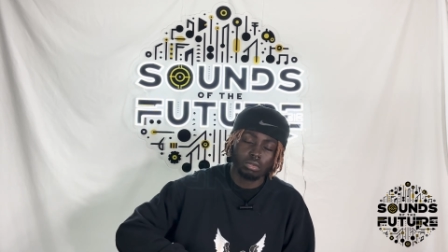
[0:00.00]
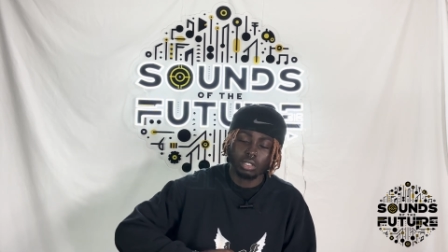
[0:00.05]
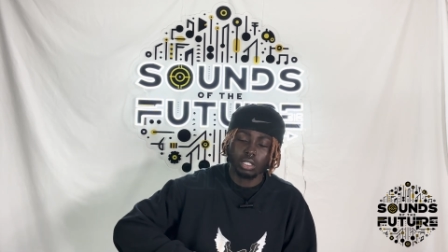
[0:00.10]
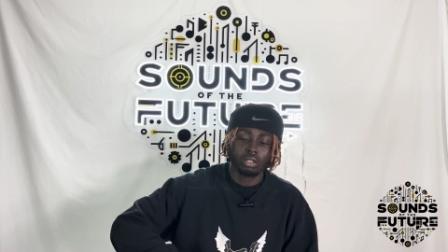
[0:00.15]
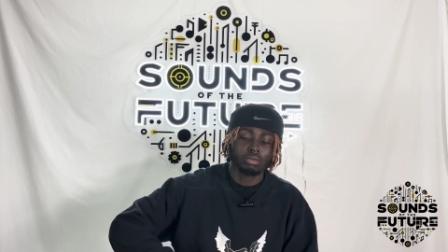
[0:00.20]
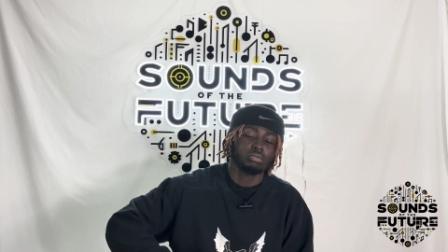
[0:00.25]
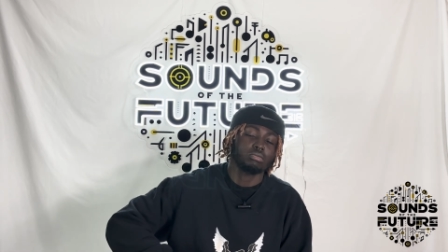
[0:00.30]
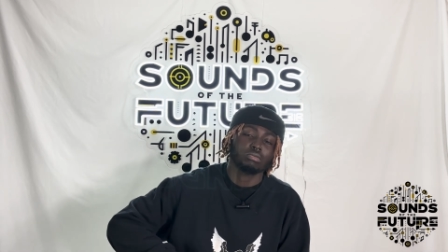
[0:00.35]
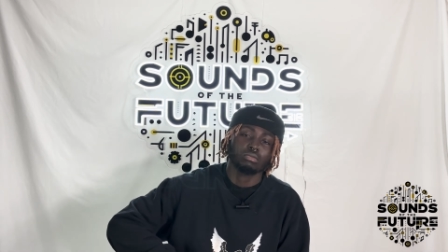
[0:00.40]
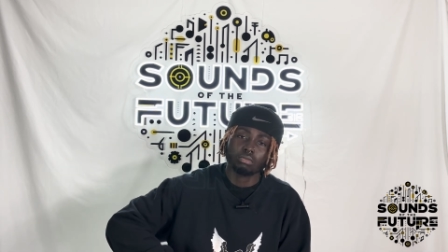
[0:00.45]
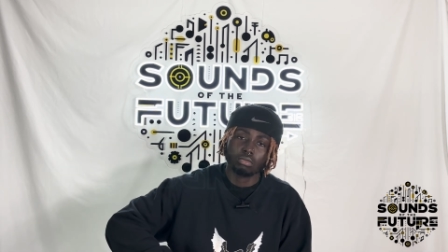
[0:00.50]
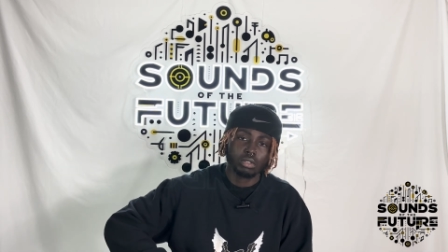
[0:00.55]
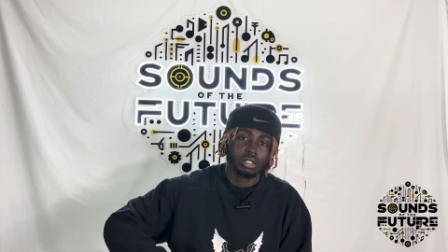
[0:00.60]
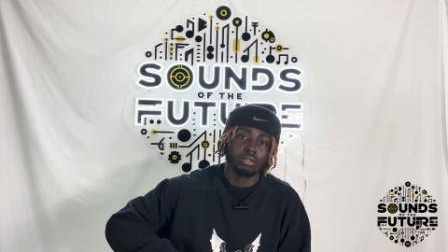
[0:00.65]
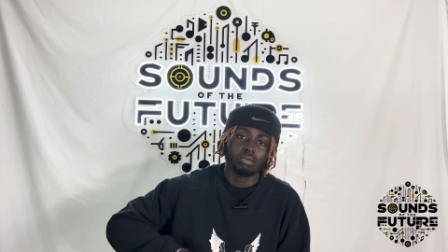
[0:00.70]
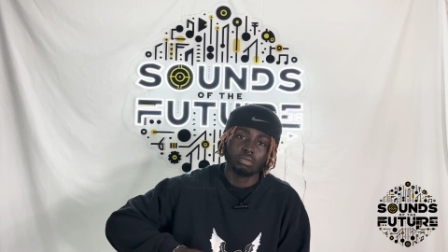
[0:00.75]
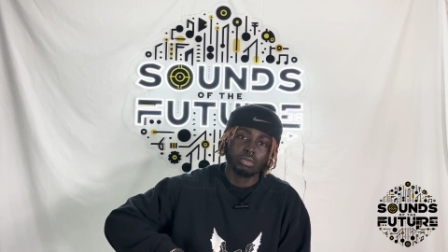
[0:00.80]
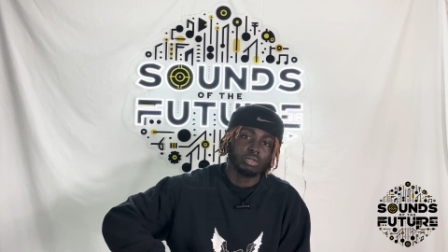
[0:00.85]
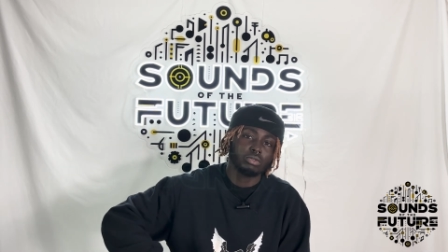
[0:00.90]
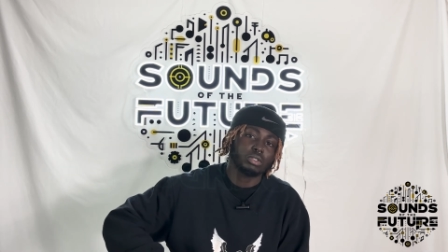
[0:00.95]
Dub,
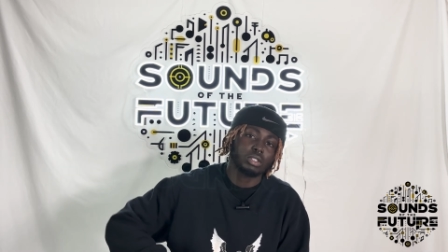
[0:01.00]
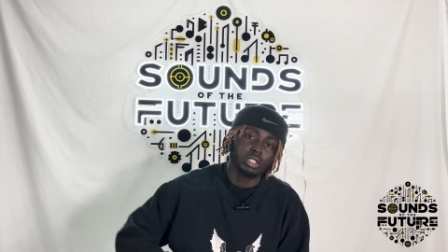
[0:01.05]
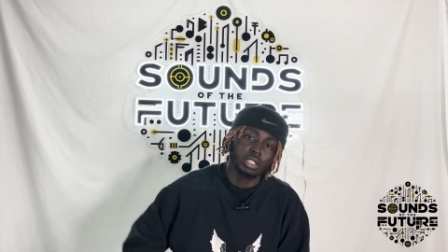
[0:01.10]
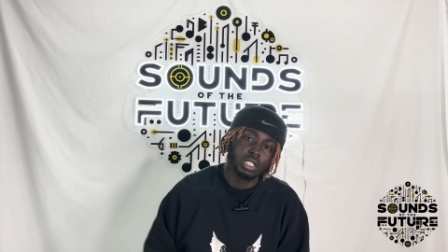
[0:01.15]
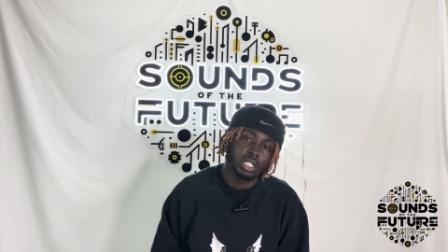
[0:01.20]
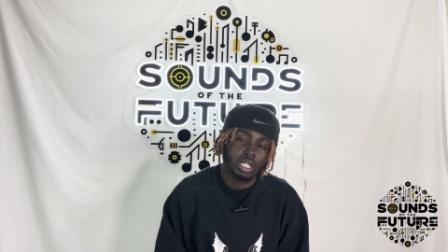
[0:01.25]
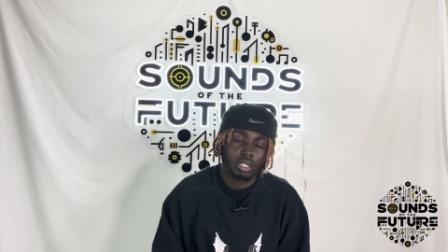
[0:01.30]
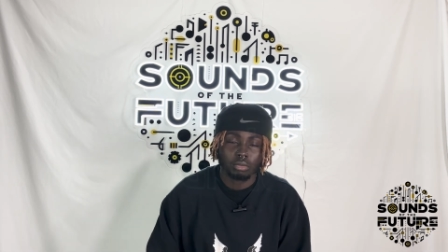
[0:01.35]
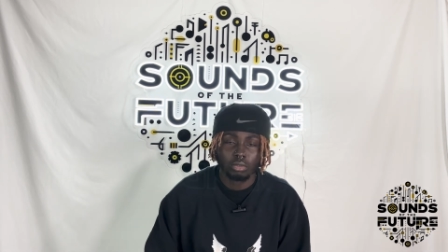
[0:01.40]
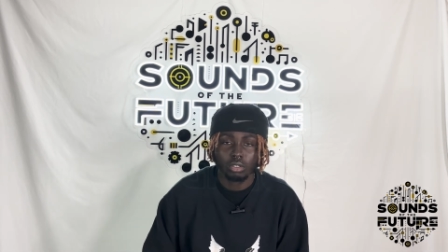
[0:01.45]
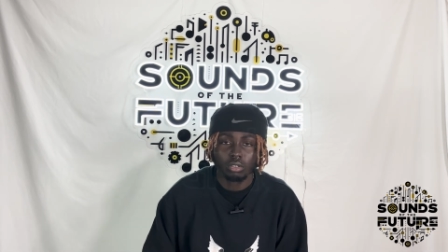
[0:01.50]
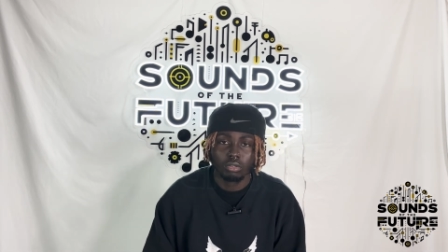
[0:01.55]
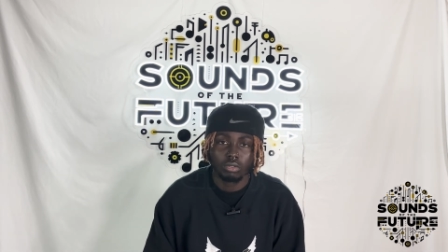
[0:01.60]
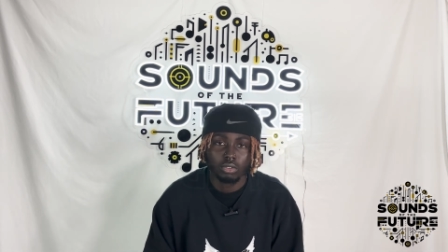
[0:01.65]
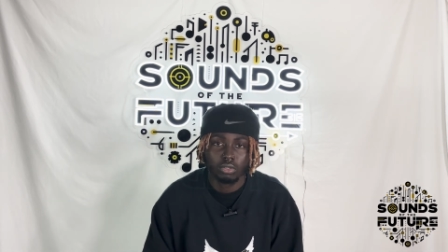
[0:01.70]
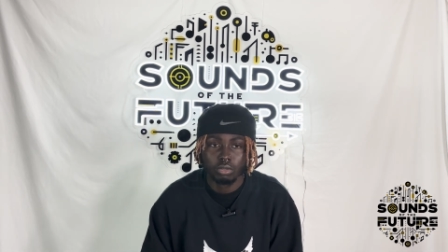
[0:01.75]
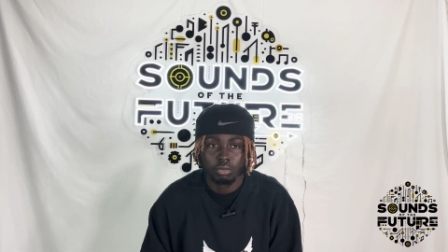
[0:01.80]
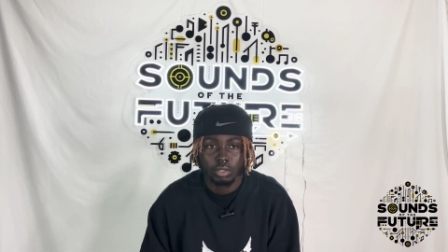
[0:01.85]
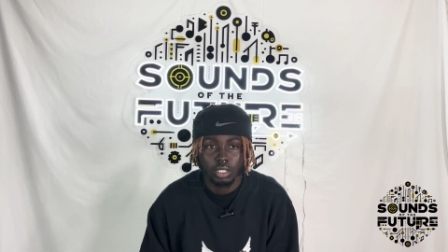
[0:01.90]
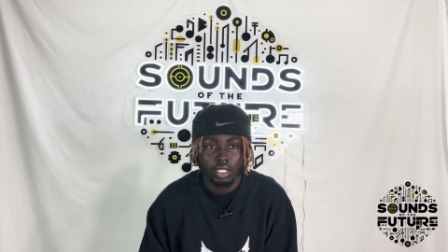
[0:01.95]
well, move to the side, bro.
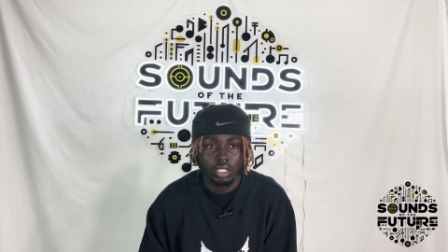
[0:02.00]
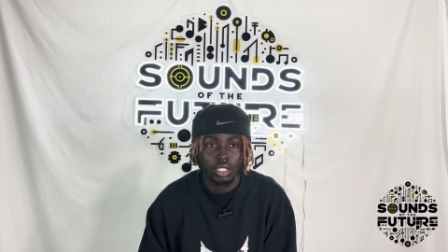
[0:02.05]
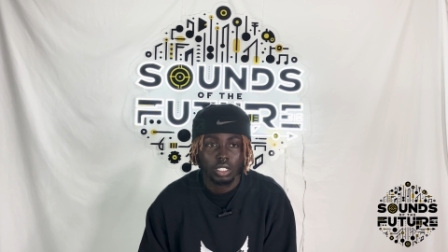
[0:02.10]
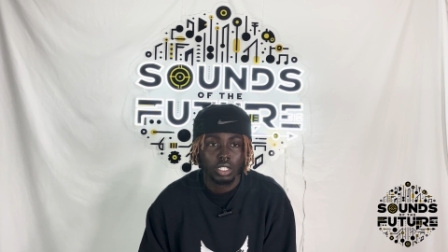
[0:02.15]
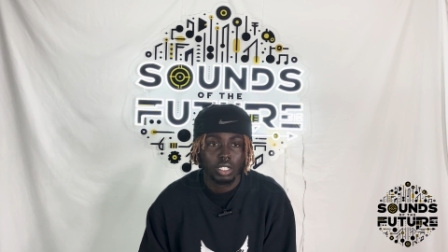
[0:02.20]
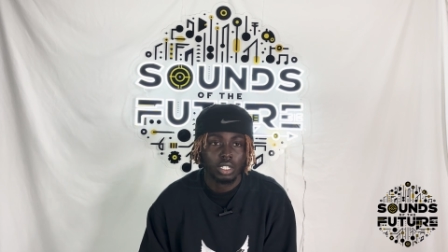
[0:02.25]
You know what I mean?